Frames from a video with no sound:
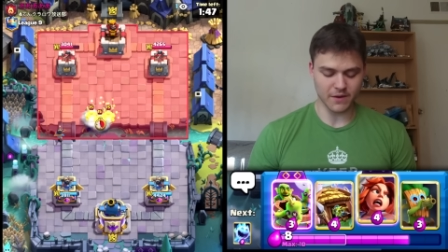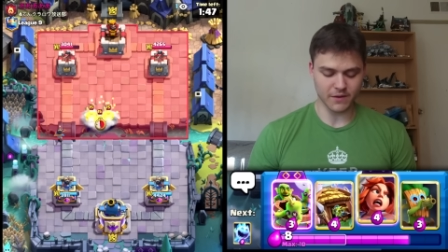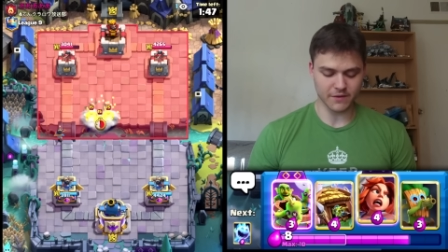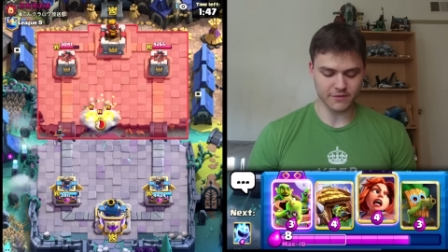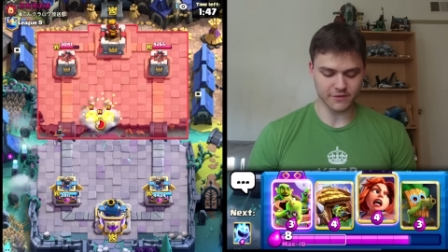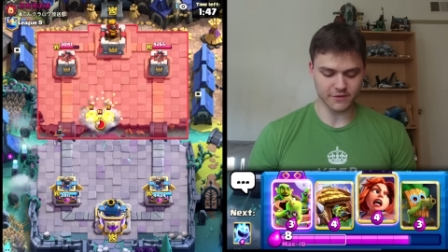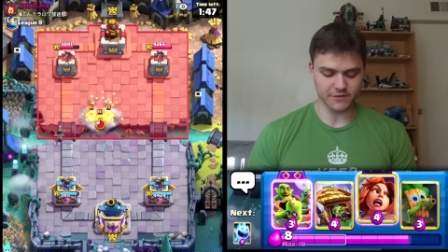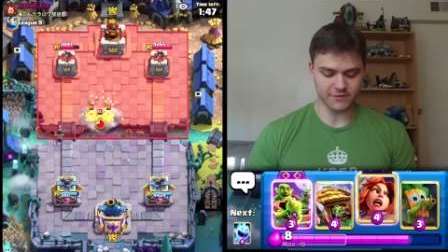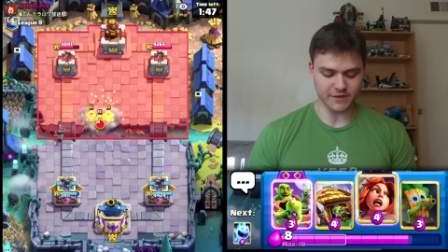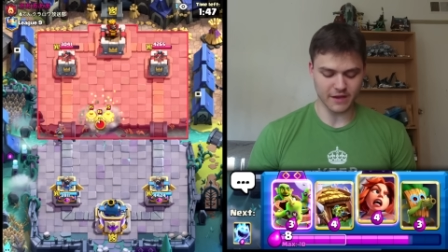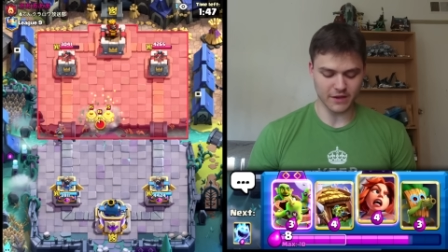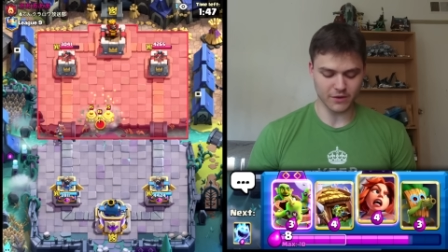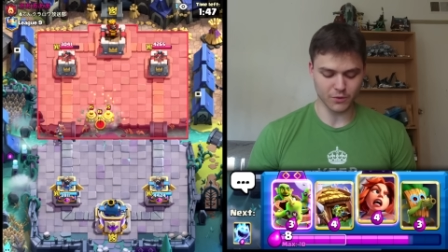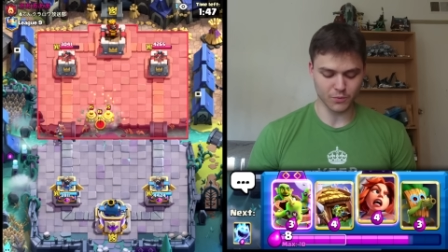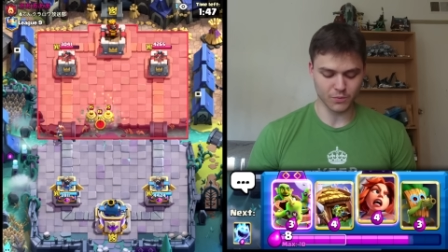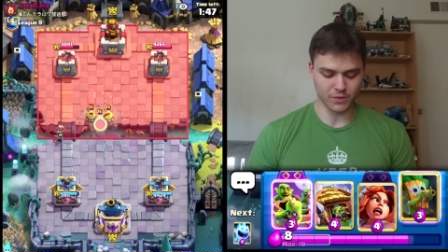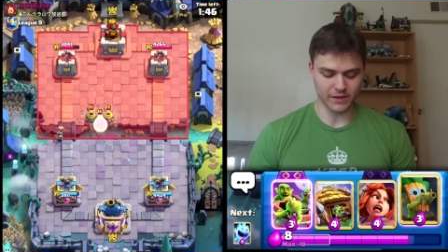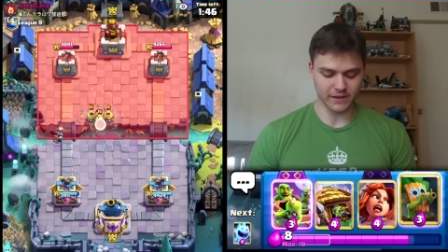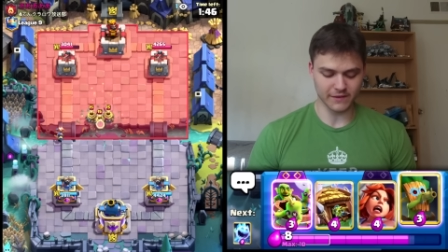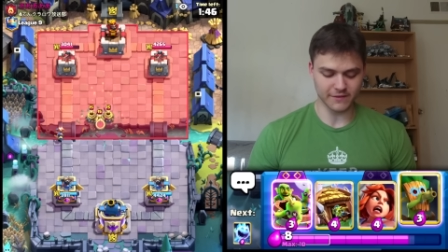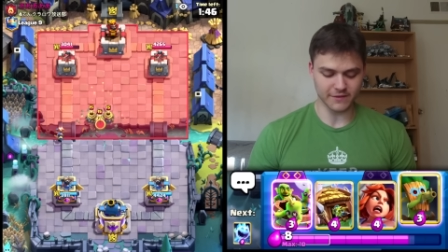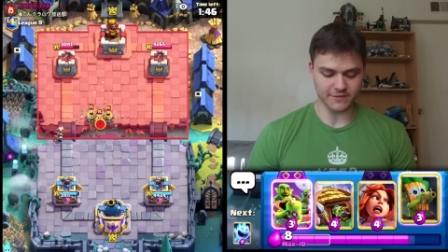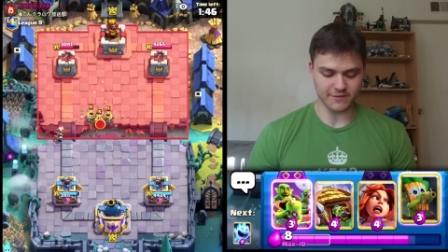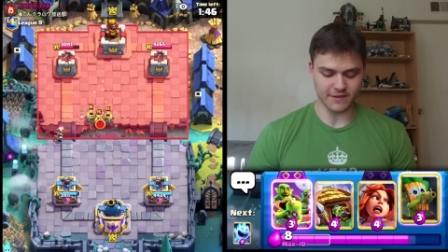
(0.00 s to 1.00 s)
because our cycle
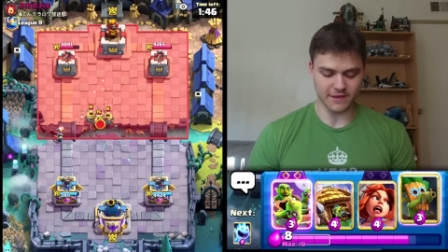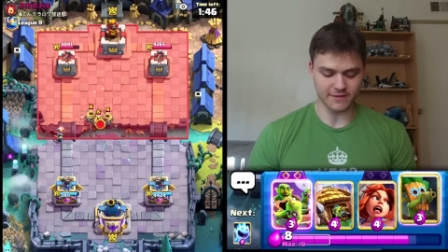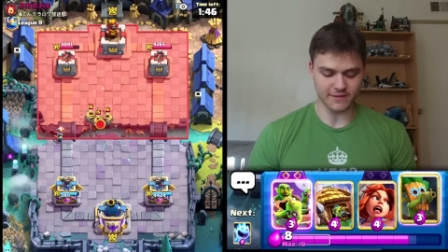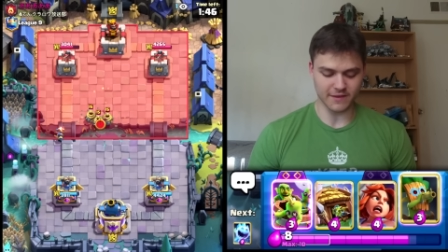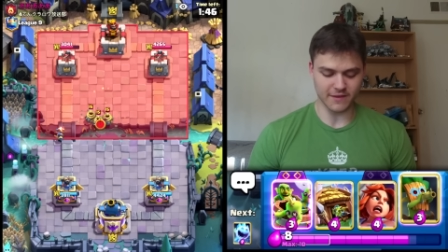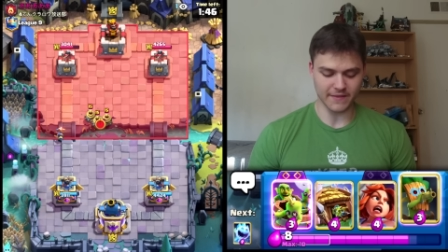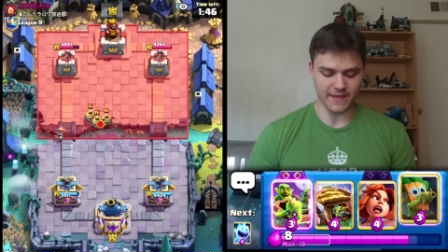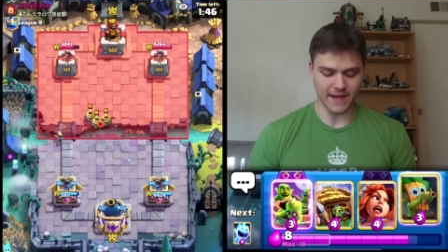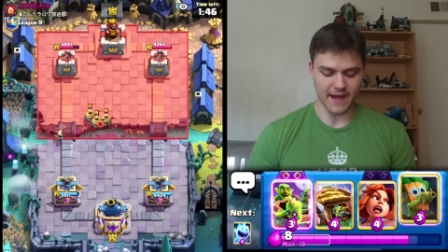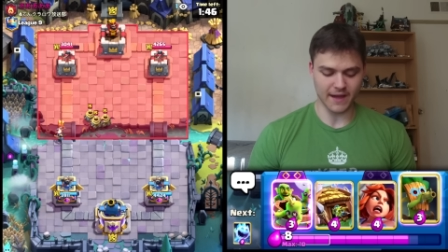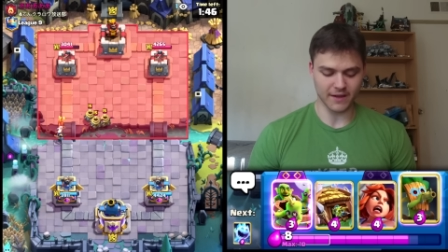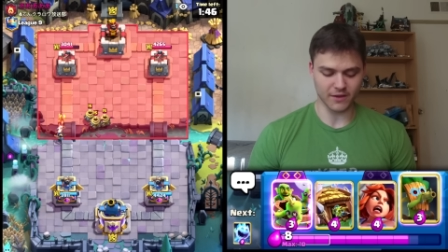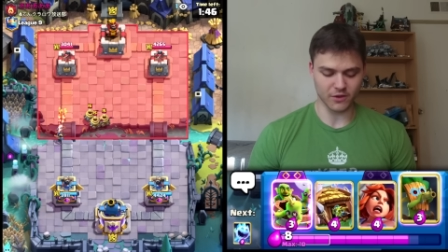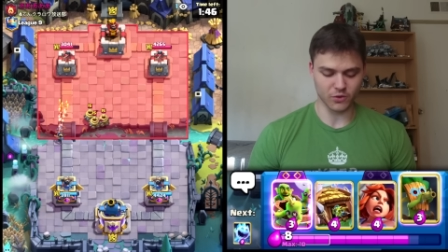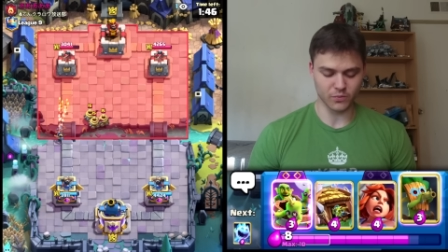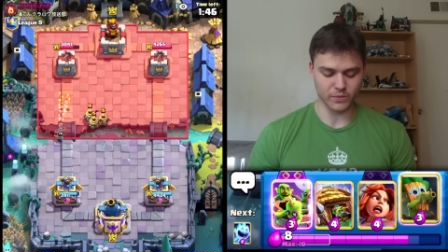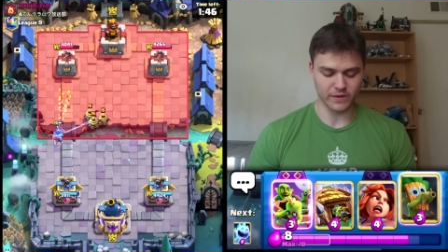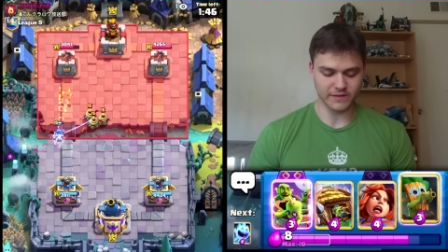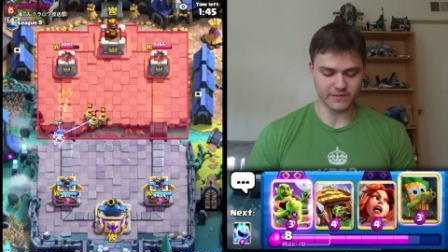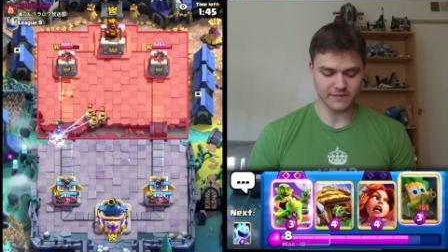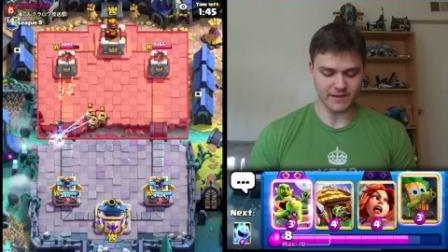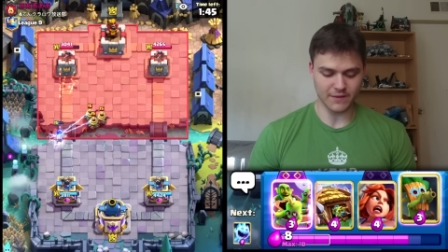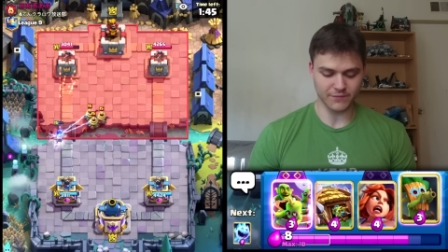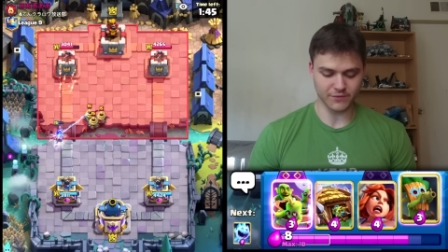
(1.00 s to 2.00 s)
really just isn't that good. We
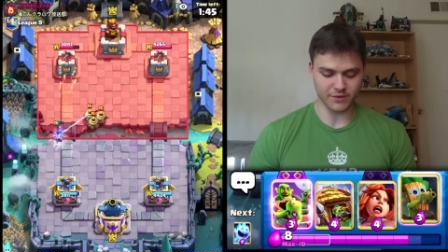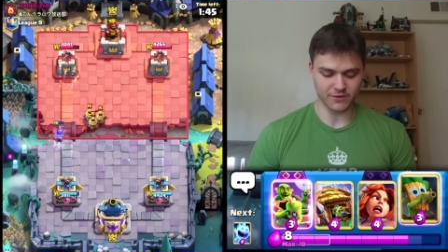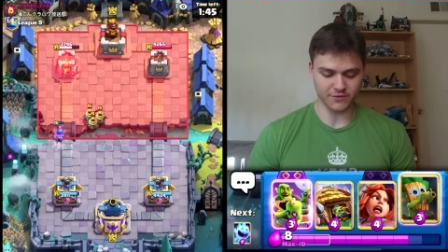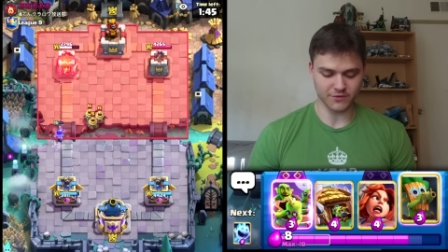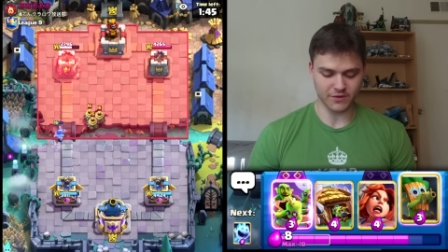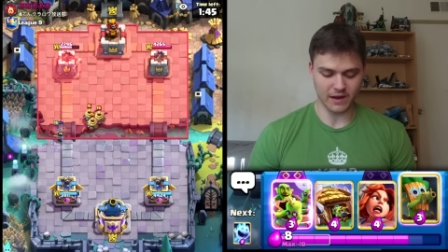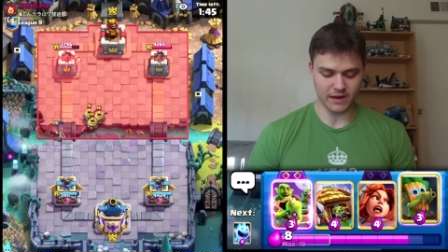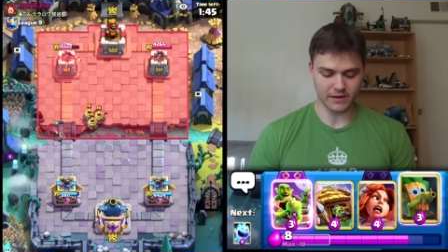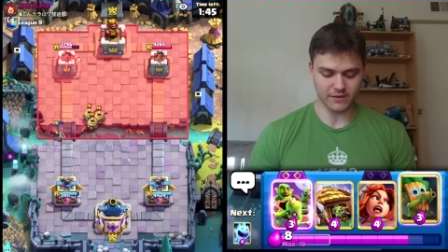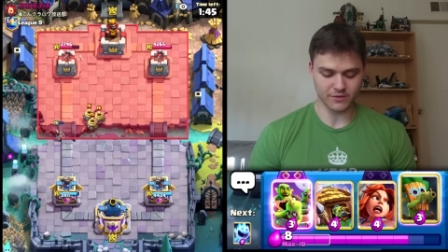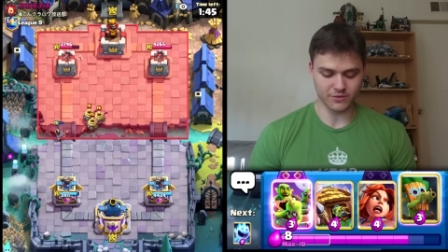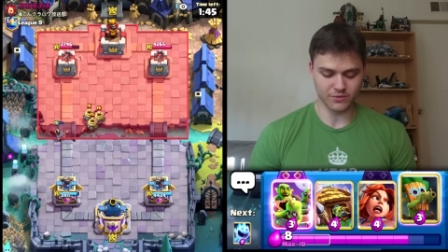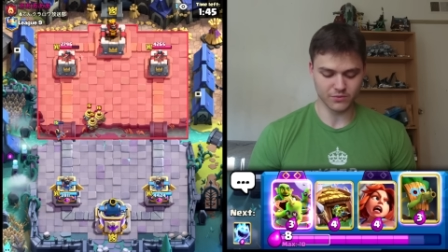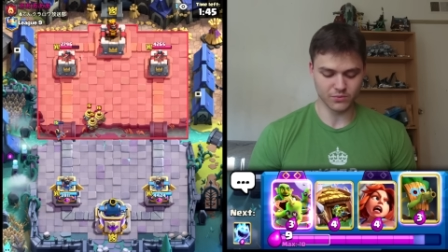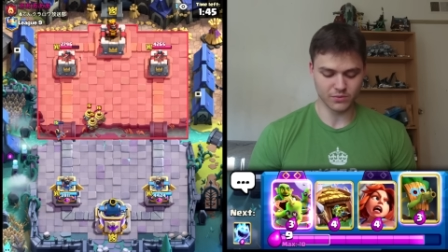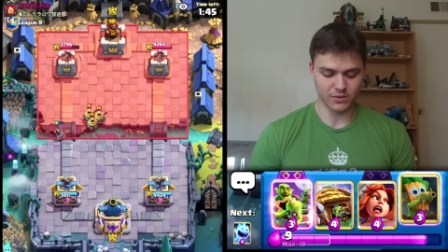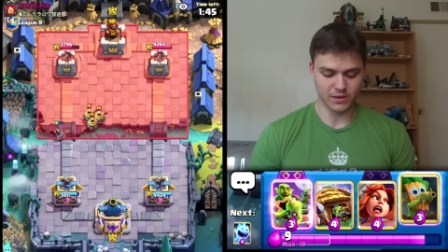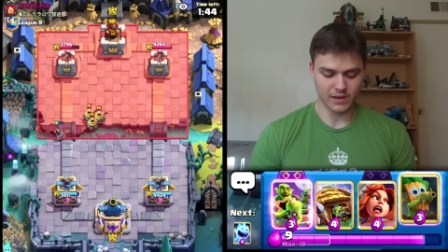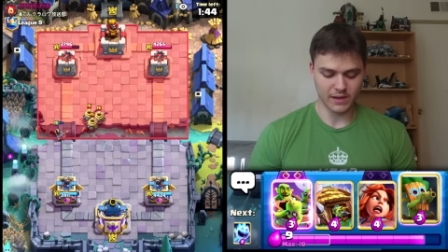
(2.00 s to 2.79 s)
just have to try to